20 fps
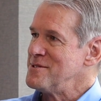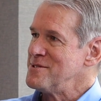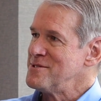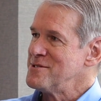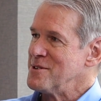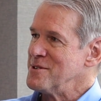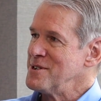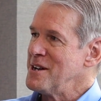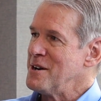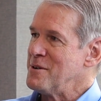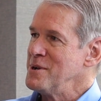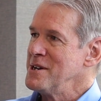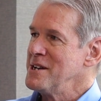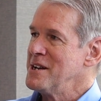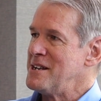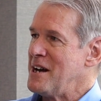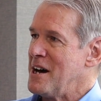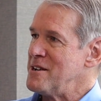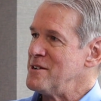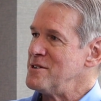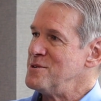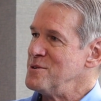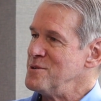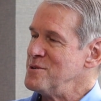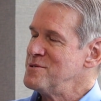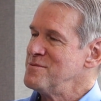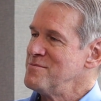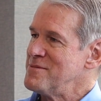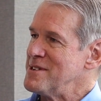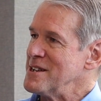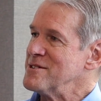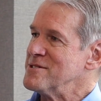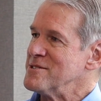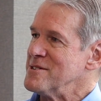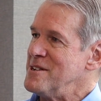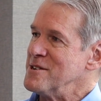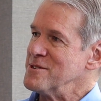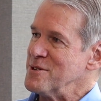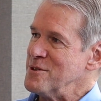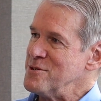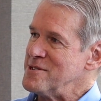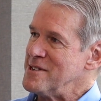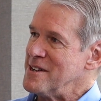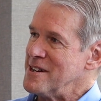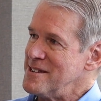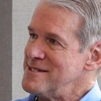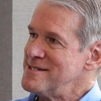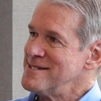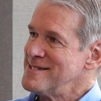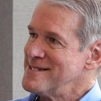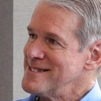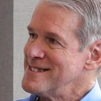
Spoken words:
And so, yeah, we get out and do things along those lines.